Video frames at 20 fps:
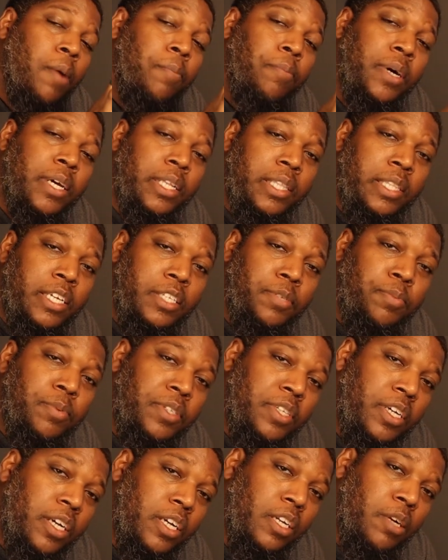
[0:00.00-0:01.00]
But this
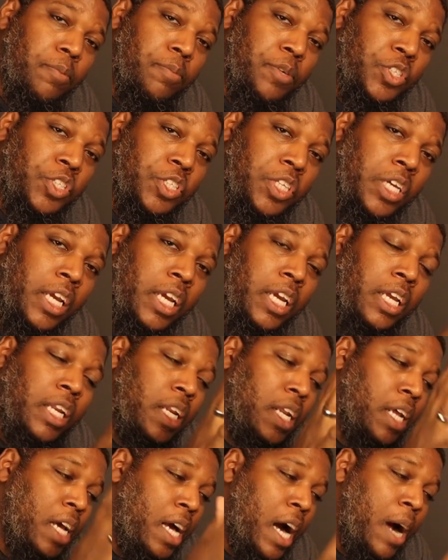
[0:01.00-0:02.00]
particular
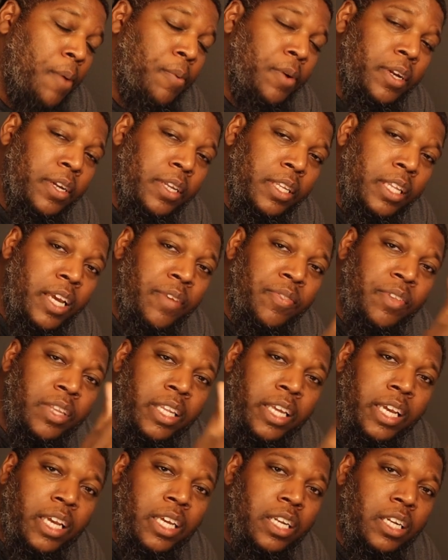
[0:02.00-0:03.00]
machine, I'm going to leave the
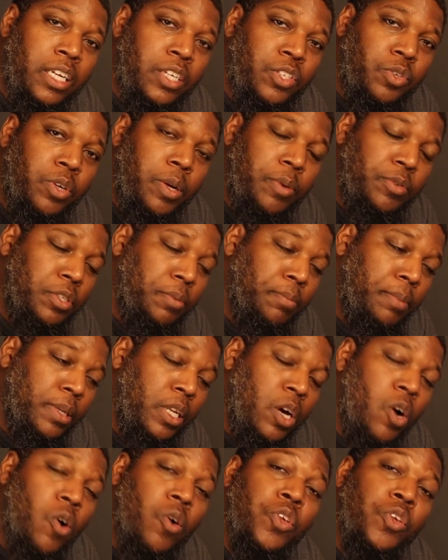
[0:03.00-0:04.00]
link in the description
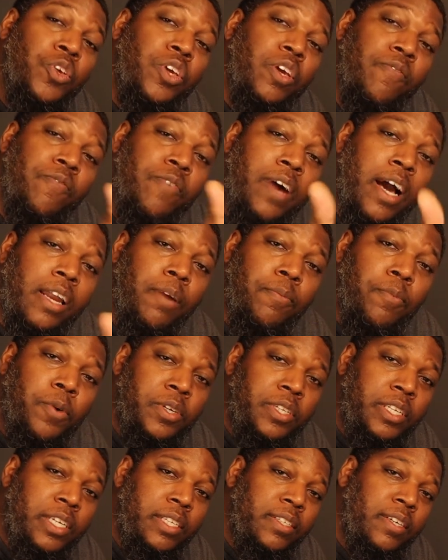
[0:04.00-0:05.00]
below, and you can find out
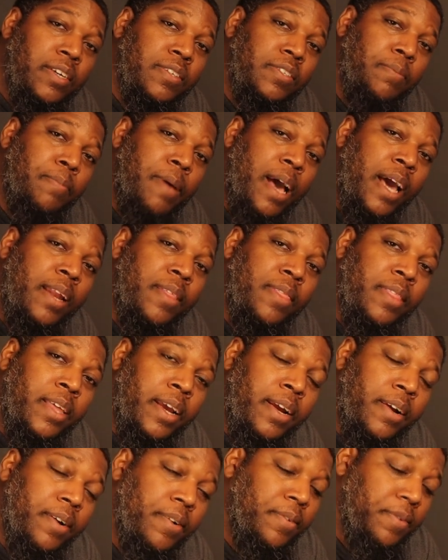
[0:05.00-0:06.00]
more details about it
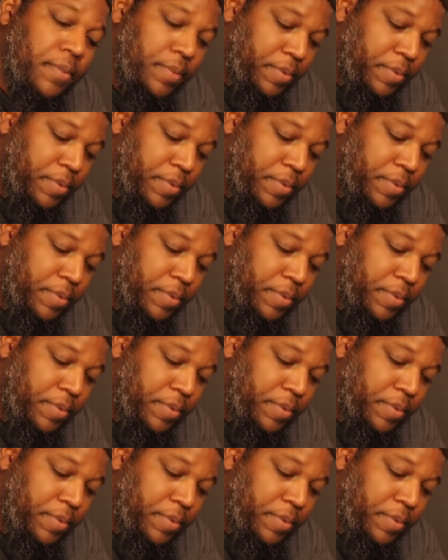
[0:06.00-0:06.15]
there.